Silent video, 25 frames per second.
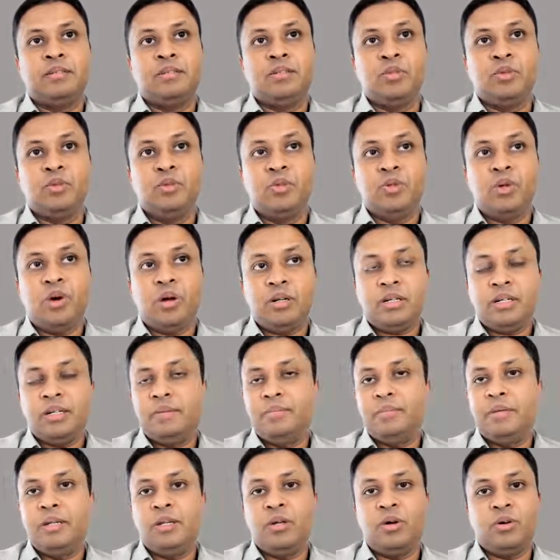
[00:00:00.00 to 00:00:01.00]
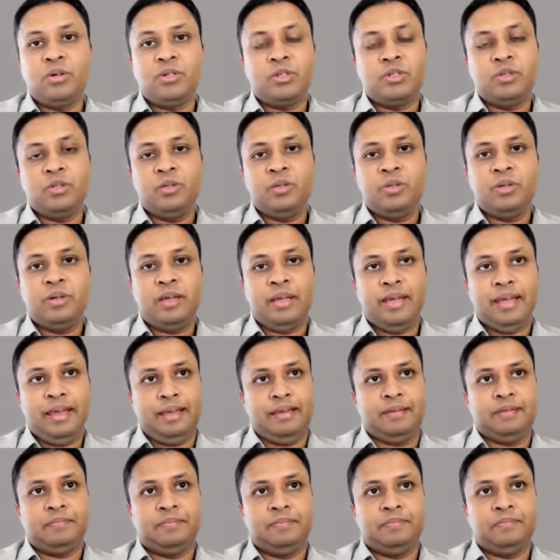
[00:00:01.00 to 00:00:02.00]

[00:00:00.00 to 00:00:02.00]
do not belong to A.